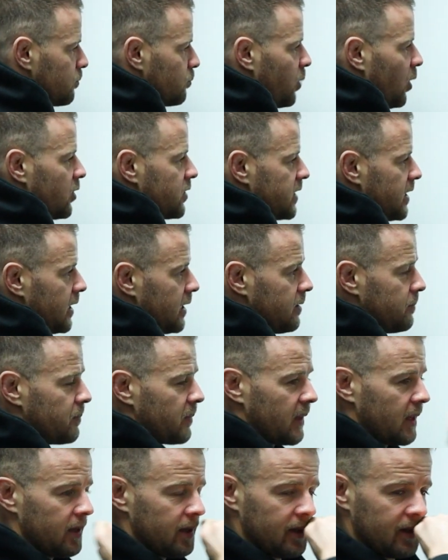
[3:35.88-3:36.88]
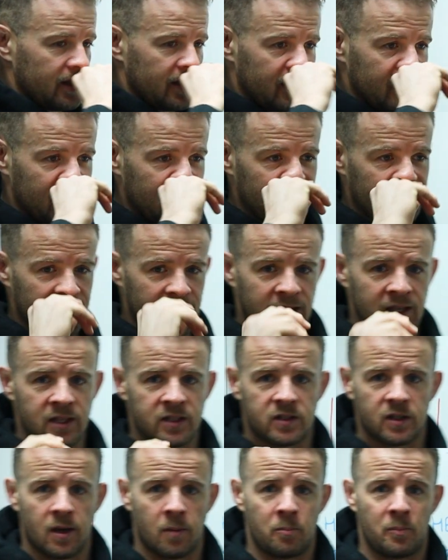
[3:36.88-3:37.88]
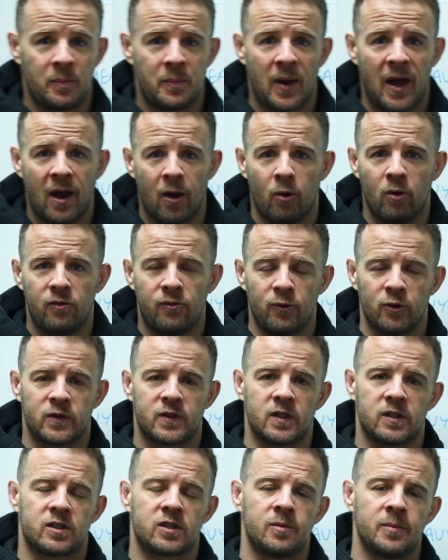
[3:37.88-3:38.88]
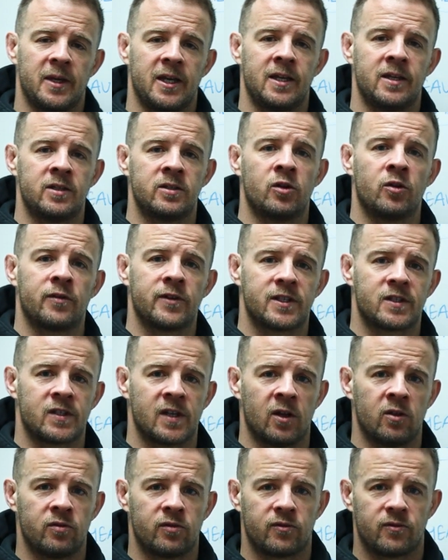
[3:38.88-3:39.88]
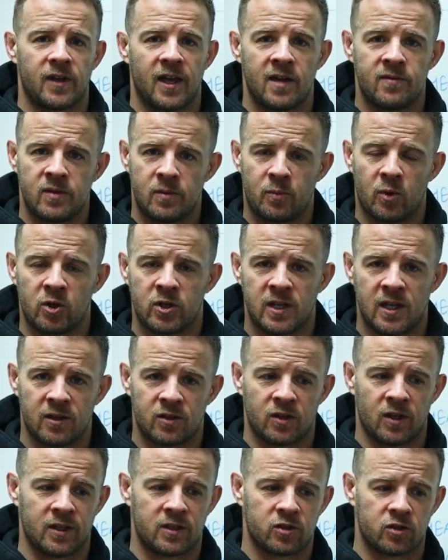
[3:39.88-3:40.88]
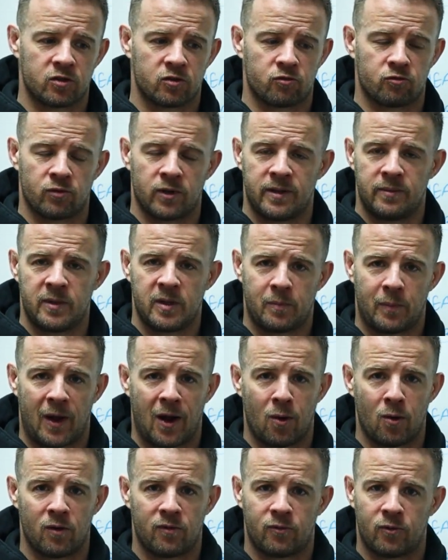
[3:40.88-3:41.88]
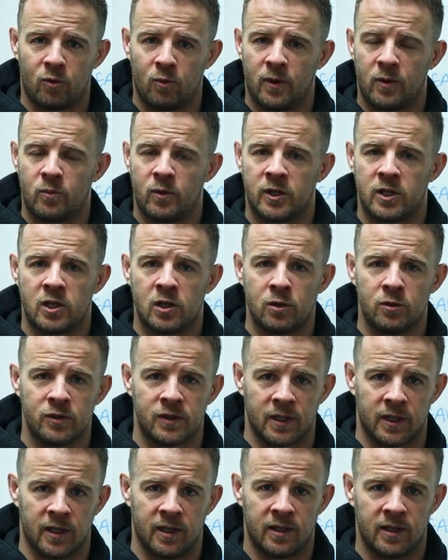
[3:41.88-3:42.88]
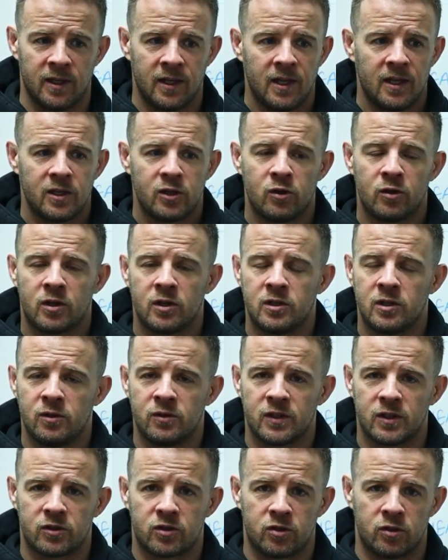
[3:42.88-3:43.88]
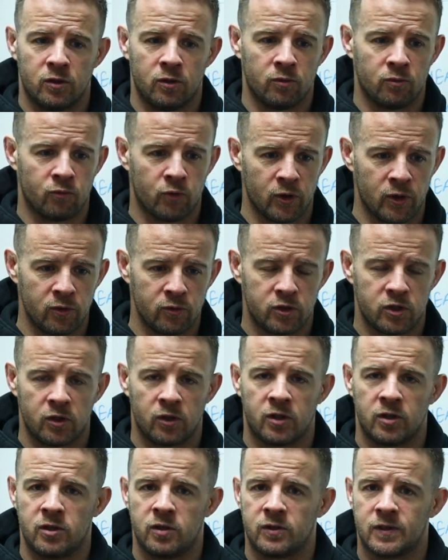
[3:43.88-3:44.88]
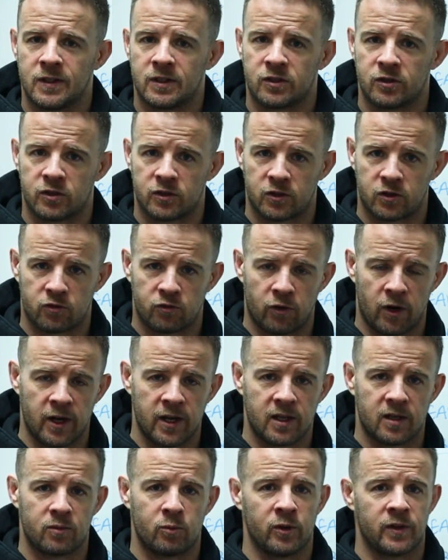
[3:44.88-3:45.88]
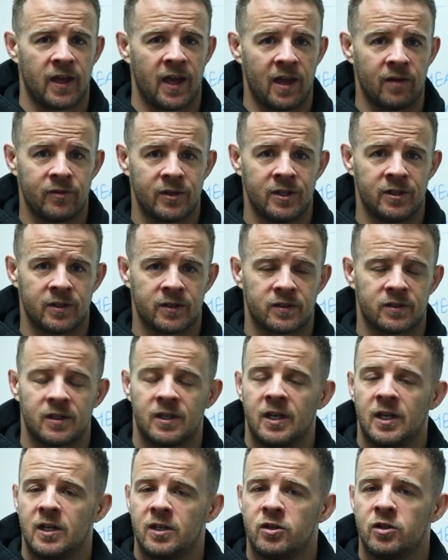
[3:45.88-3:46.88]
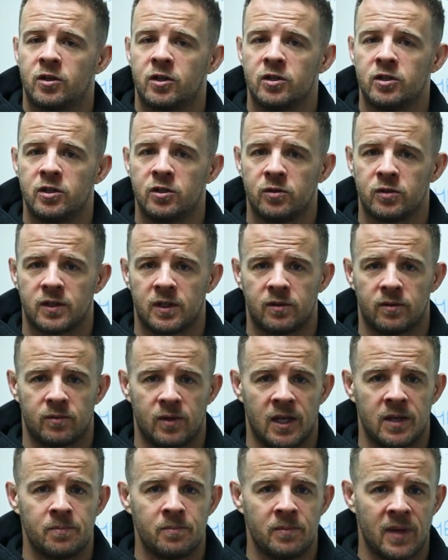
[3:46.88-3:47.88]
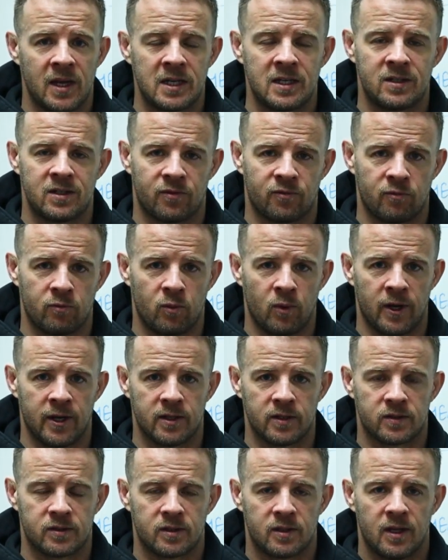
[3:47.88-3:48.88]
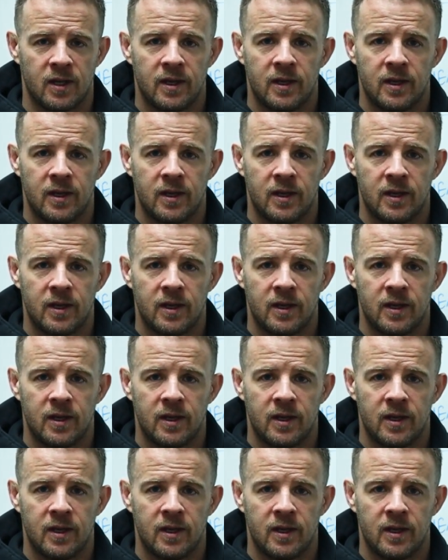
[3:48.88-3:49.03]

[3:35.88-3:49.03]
body is a powerful system in and of itself. Heavy body is extremely powerful when we're using it. You can use it to root, you can use it to strike with heaviness, you can use it in many different ways.